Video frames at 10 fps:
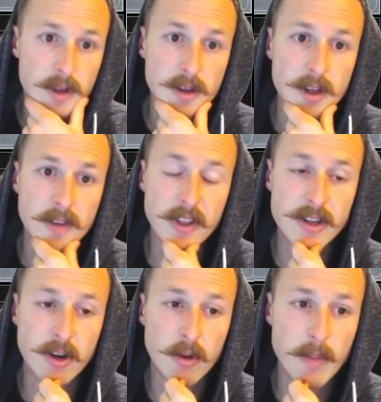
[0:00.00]
If they
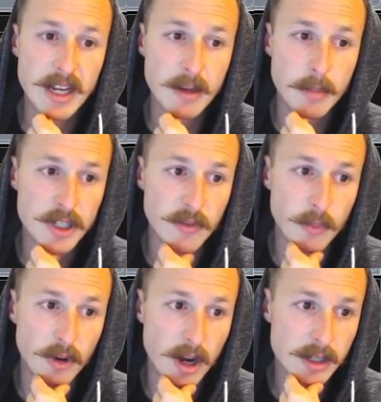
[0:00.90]
don't make a bunch of
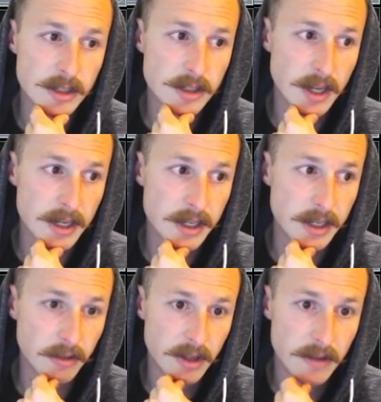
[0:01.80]
blocks, I can
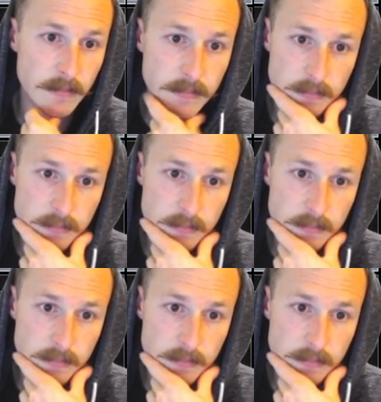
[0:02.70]
kill them.